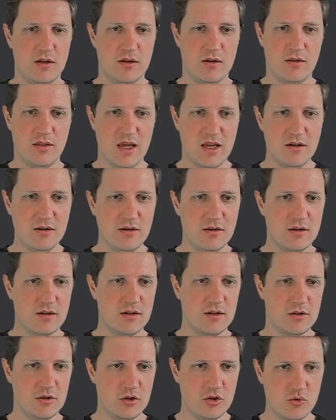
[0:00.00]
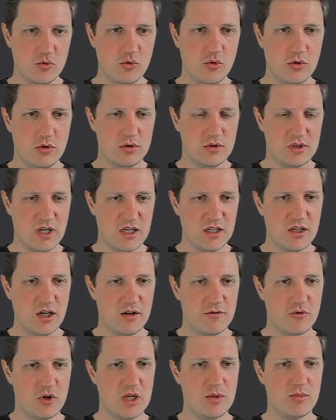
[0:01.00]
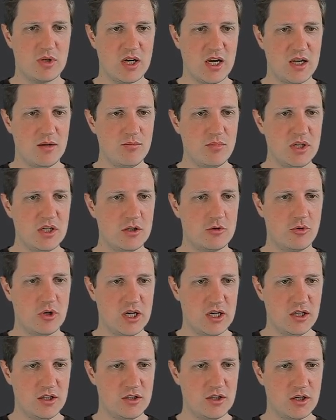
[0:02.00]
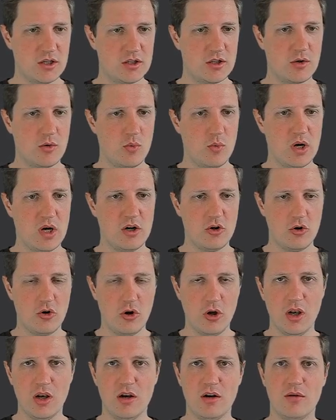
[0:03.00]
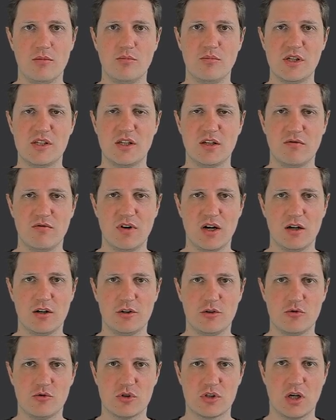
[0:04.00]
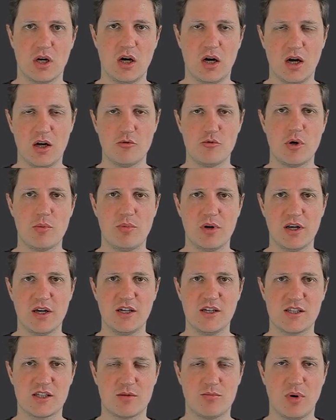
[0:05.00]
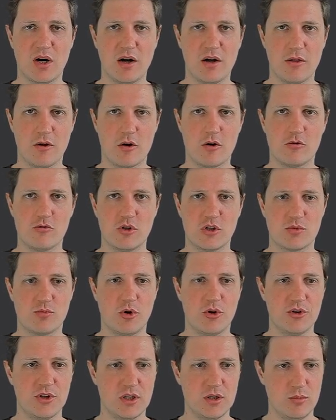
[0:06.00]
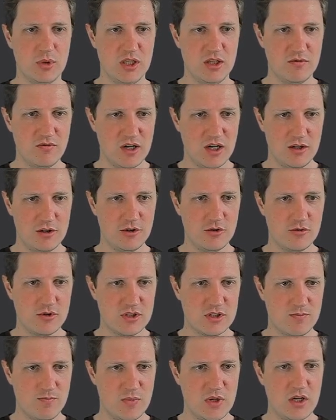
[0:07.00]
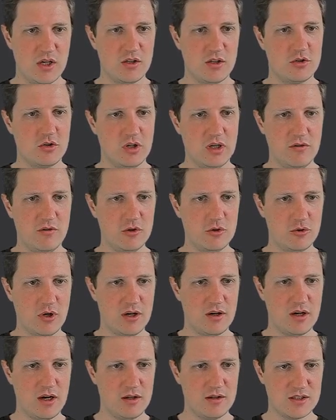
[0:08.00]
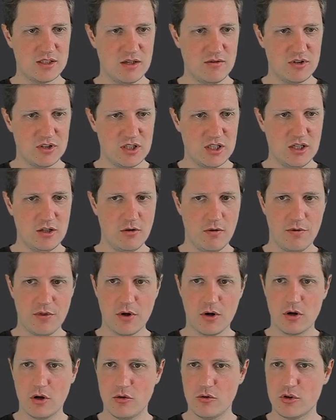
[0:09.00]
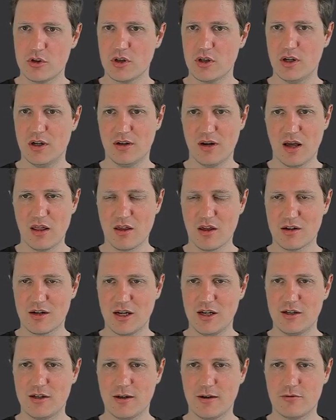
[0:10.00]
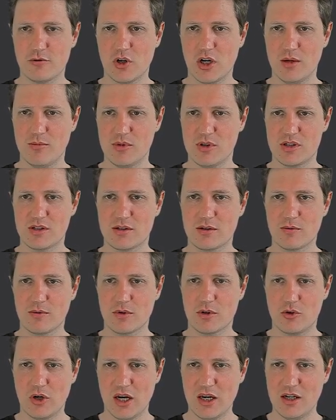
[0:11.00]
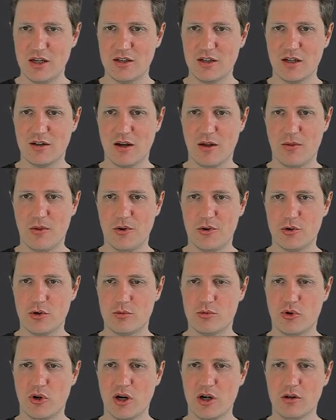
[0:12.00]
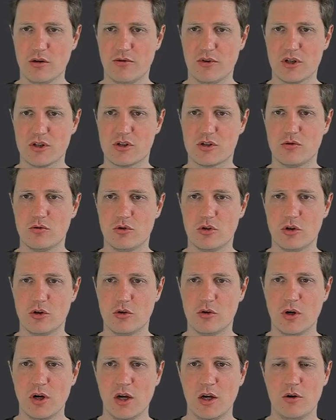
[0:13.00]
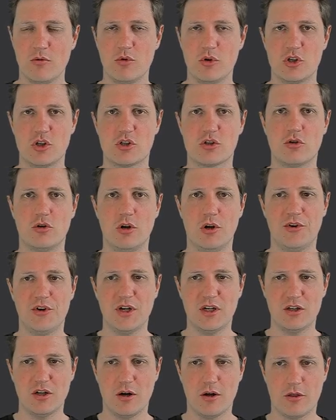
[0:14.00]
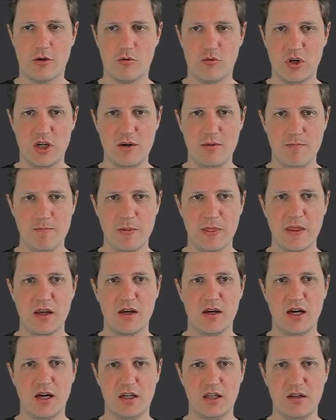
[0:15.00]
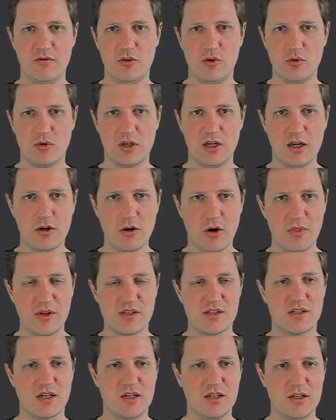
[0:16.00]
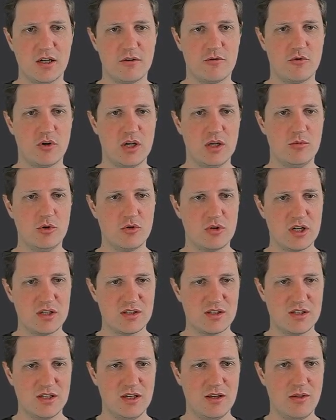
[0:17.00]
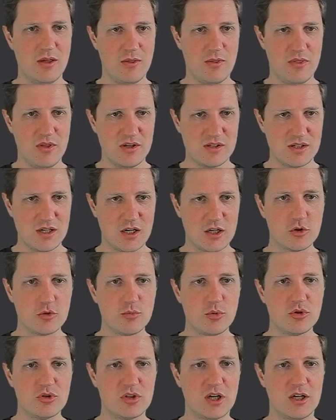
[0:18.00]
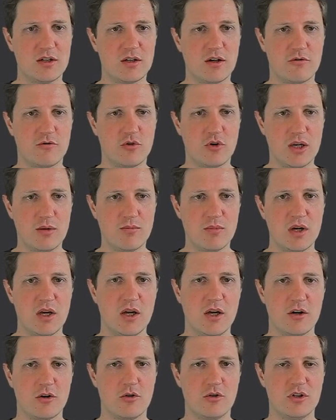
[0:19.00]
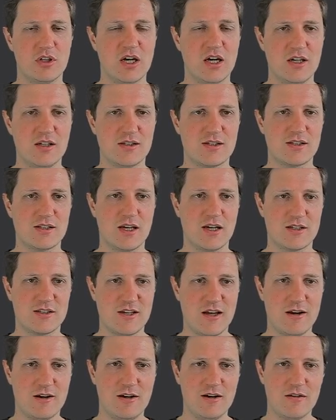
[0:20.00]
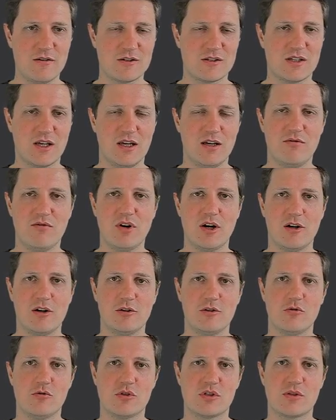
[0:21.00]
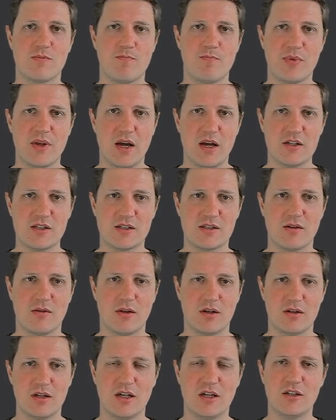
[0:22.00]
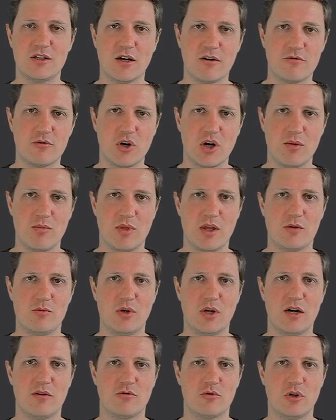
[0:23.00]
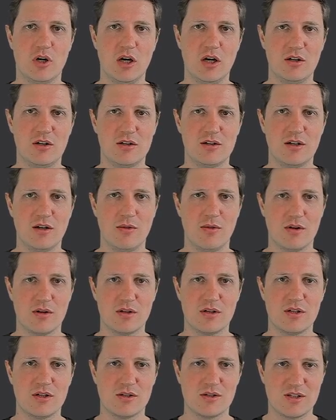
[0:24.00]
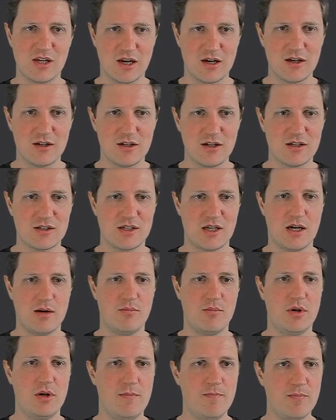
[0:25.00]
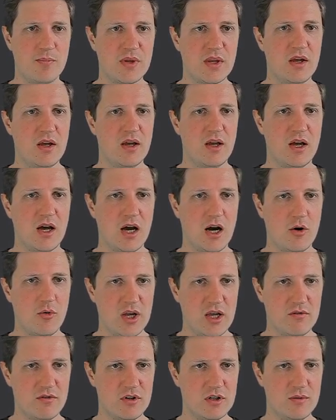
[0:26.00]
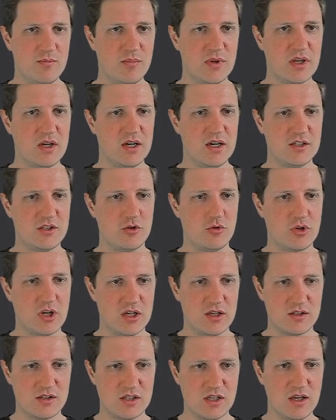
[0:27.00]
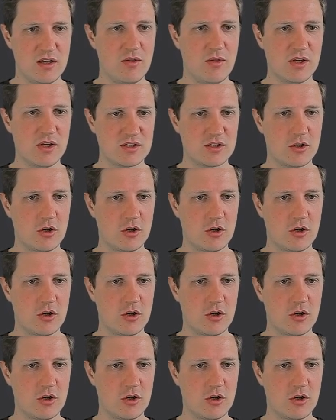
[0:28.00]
then a new data frame can be created where all missing values are replaced by the corresponding mean values. So if you run line 17 of the code, another data frame is created at the top right of RStudio, which is called data 3. And if you click on this data frame, you can see that this output data frame contains exactly the same values as the data frame that we have created in the second example. However, as you can see, this